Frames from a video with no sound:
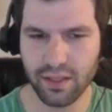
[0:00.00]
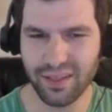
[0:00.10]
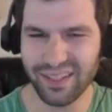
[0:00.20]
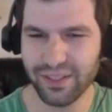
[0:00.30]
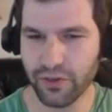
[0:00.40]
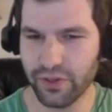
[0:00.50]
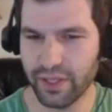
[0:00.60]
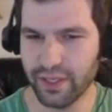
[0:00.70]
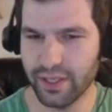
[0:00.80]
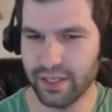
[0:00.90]
or
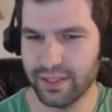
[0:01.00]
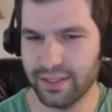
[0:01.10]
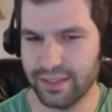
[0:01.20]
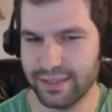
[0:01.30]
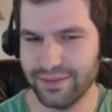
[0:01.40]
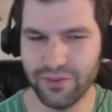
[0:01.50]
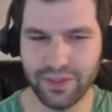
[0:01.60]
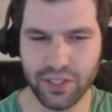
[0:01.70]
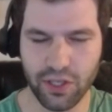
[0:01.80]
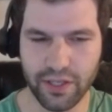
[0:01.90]
I don't want to call
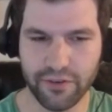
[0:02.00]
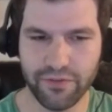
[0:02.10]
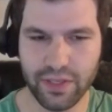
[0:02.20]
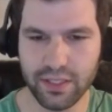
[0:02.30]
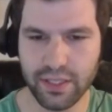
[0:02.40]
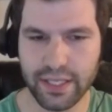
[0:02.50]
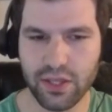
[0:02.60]
it a fee, like the